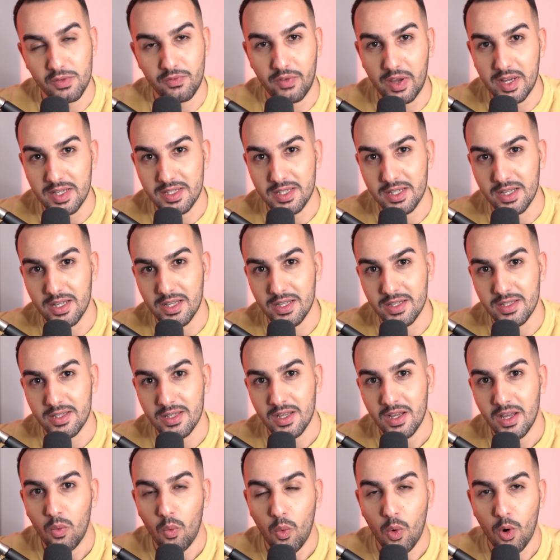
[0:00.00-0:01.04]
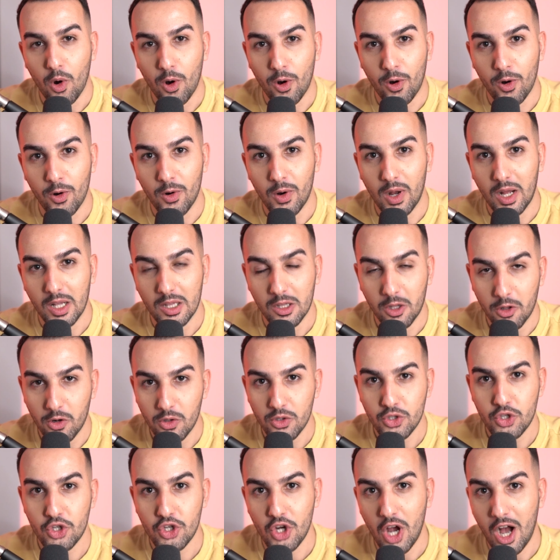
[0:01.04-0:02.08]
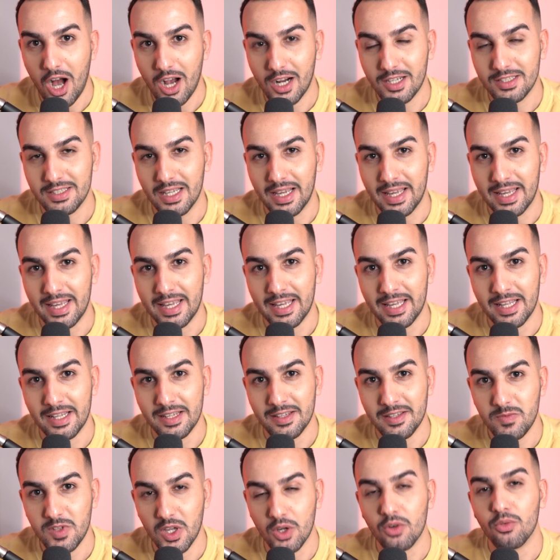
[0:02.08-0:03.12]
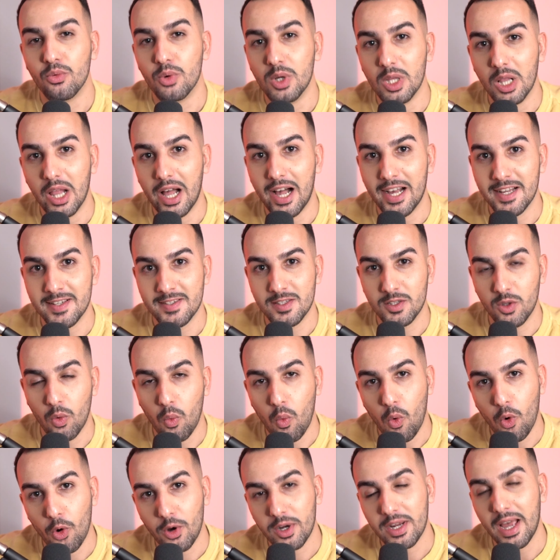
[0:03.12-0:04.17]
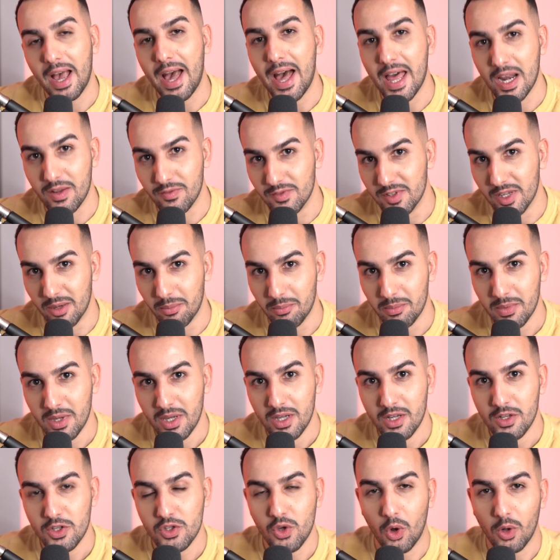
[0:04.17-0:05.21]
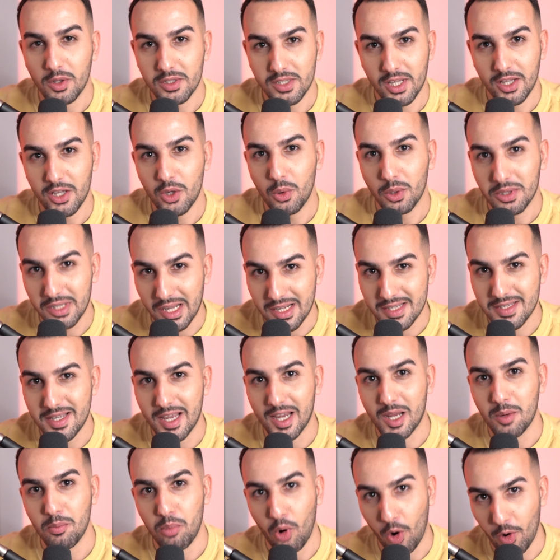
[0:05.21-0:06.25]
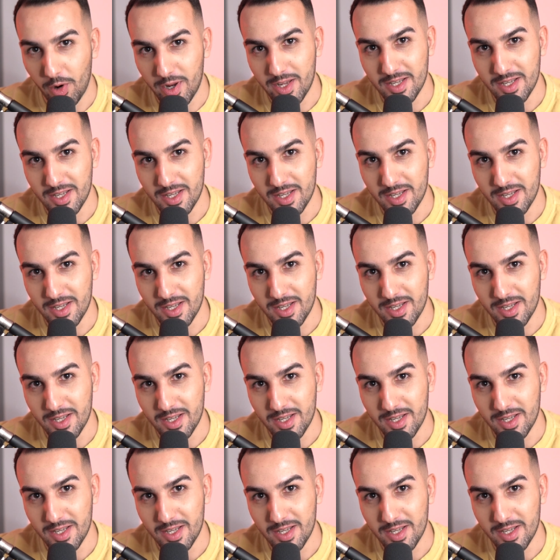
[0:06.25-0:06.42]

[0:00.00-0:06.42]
faces were a little shocked and they realized the work ahead of them. So I'll tell you what that second part